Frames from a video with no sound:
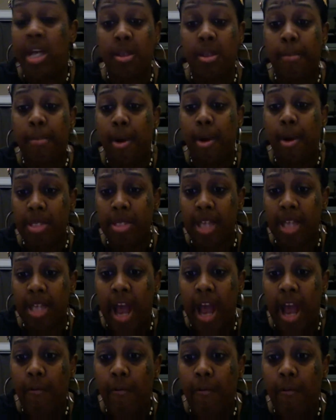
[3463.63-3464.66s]
that at the
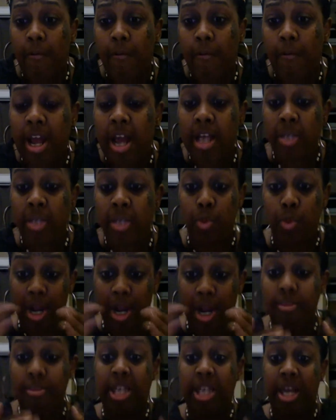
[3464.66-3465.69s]
moment that I
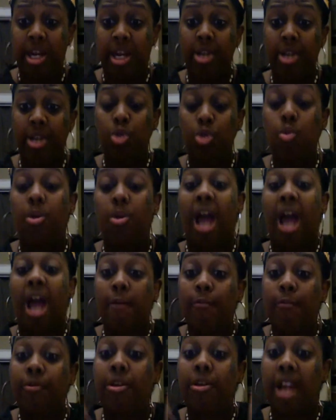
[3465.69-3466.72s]
realized what I'm telling you,
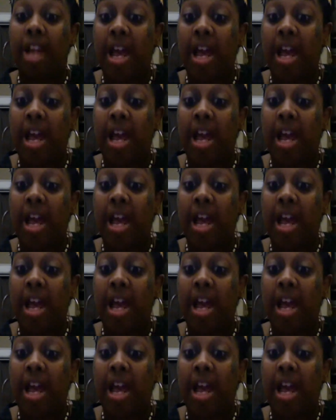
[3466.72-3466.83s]
when I